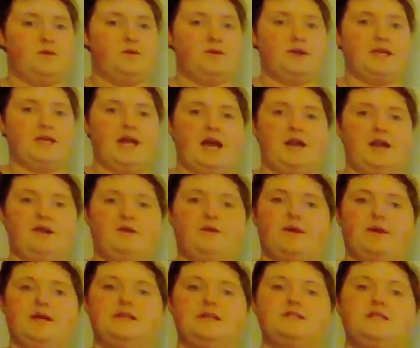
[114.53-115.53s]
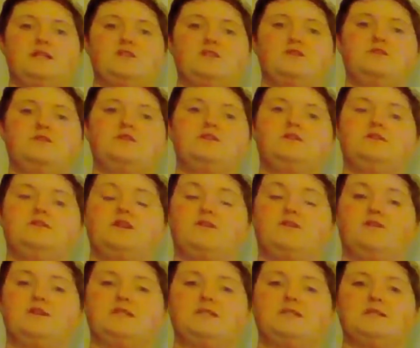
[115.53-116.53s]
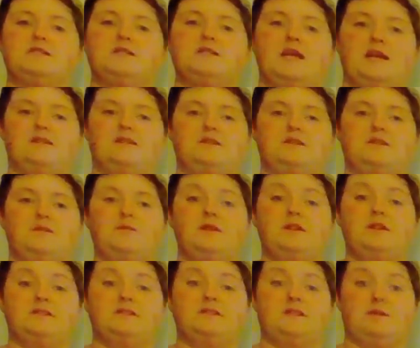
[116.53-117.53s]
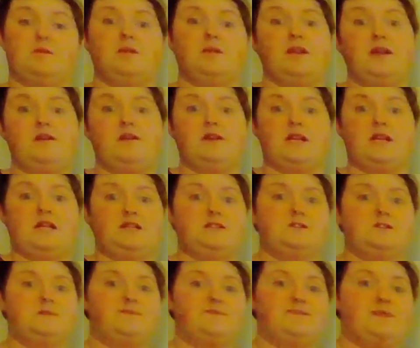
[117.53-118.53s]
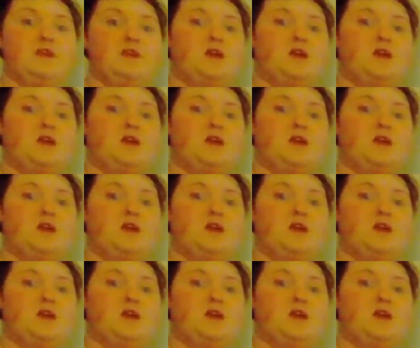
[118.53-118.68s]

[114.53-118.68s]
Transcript: or categories into their differences and similarities.